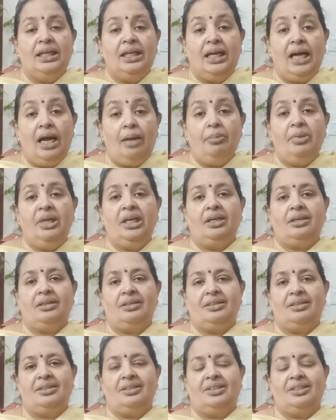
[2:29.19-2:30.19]
coming
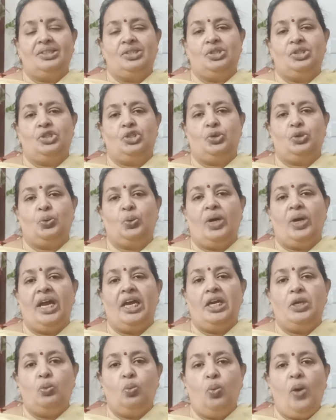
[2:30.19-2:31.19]
to
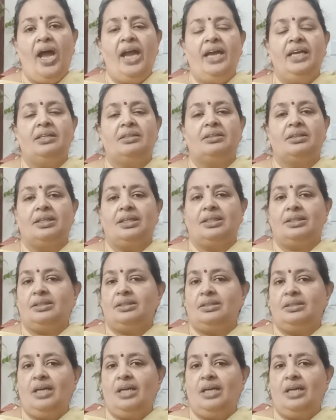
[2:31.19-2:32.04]
invite his